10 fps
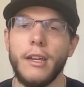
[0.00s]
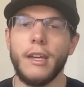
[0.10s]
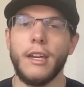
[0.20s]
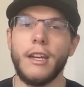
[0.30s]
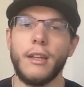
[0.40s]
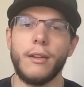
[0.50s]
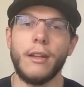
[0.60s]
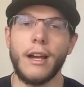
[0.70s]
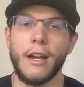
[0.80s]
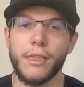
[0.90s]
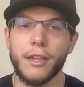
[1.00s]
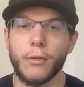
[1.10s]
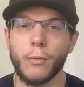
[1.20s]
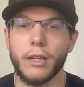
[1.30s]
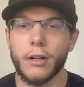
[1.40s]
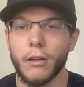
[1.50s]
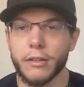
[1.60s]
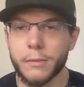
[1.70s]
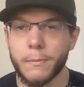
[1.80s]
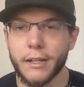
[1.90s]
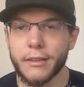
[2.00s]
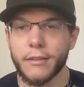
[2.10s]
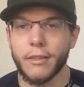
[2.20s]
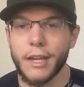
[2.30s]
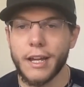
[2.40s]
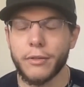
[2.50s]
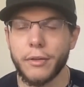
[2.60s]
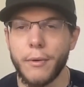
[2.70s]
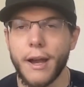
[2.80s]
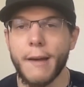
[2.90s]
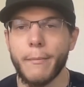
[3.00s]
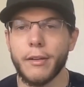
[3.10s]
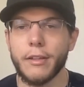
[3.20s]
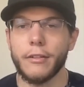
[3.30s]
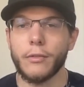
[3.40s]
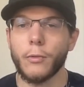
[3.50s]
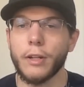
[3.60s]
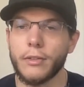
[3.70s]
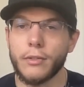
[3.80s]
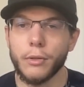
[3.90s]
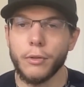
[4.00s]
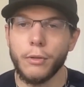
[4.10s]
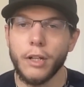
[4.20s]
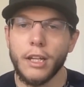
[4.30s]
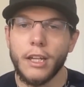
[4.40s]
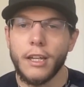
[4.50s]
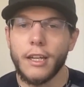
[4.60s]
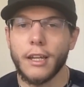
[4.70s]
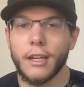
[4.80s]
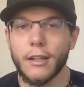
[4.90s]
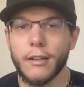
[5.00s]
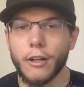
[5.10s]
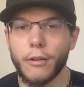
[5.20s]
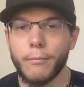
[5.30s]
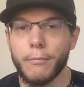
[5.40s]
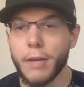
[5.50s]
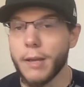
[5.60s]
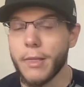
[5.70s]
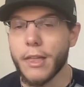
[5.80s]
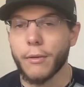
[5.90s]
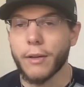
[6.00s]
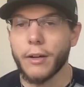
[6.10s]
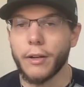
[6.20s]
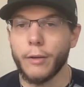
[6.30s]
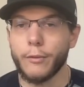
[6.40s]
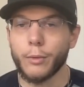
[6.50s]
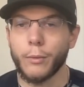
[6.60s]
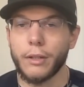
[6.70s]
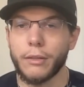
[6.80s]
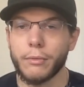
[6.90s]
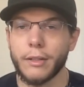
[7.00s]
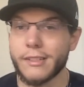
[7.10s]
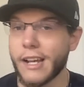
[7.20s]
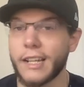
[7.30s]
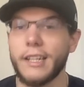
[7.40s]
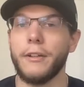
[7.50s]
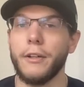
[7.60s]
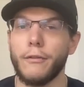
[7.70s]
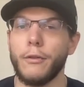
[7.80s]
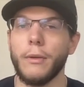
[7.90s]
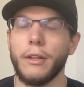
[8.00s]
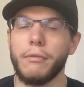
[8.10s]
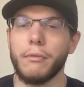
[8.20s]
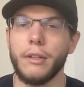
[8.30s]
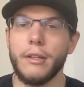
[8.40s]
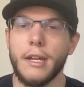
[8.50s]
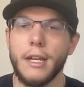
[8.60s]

And I think we can all expect that to happen here in week 2. And maybe that'll carry over to week 3. It's got to carry over to week 3